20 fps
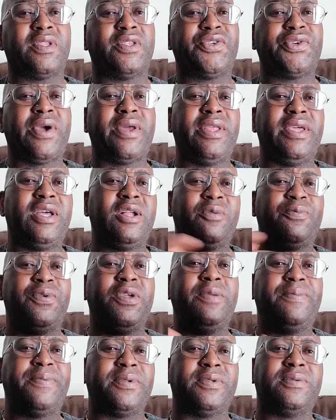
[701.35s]
trying to help
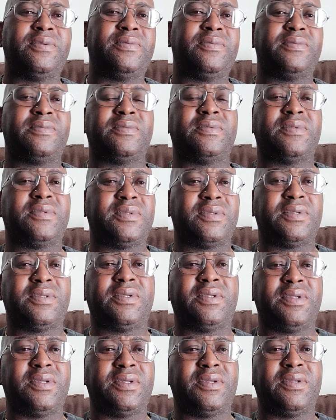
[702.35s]
people,
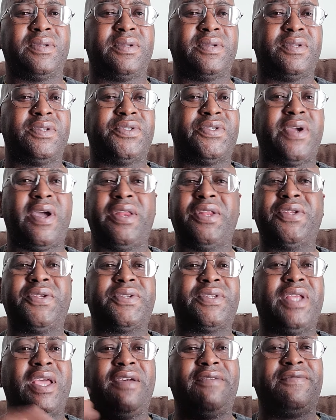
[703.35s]
trying to
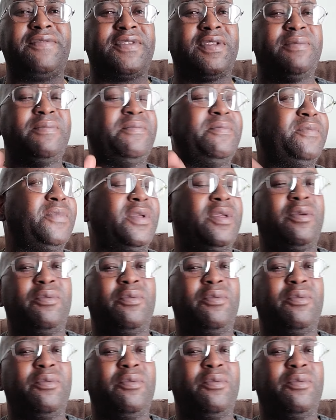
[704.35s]
just have some